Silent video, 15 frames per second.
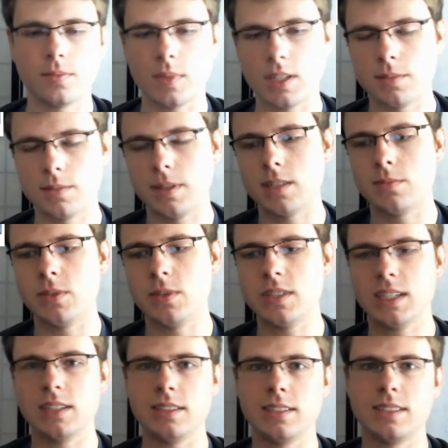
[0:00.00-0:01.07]
It's because
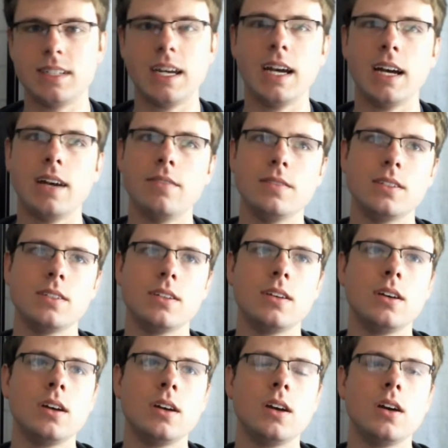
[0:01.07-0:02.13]
musical staves
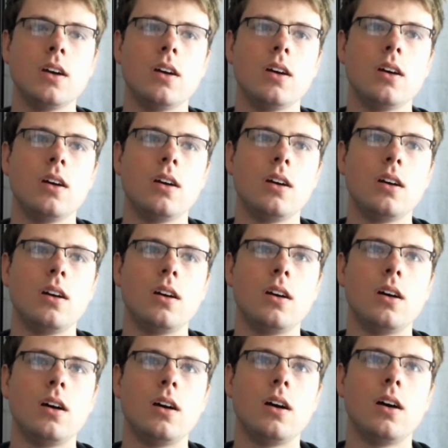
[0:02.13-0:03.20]

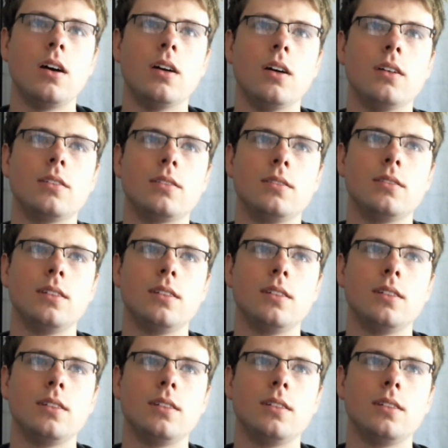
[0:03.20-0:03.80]
are